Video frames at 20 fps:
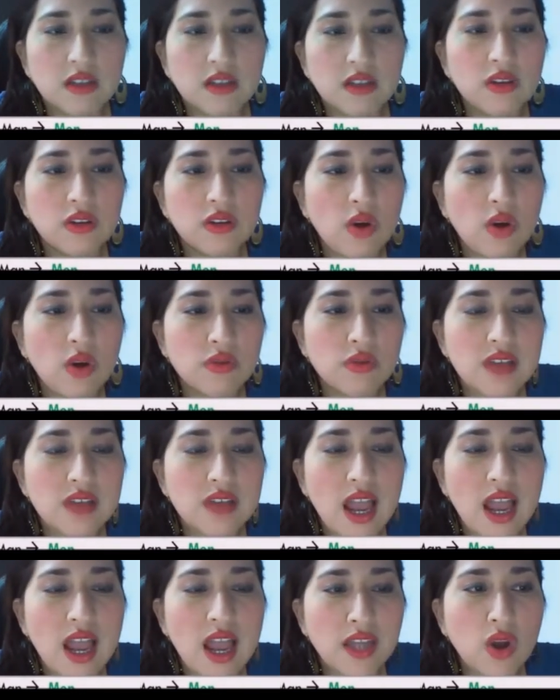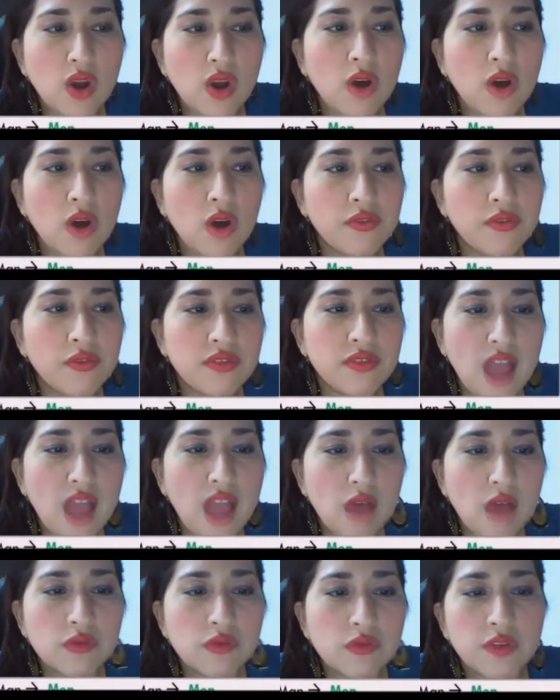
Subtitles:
Those kind of nouns,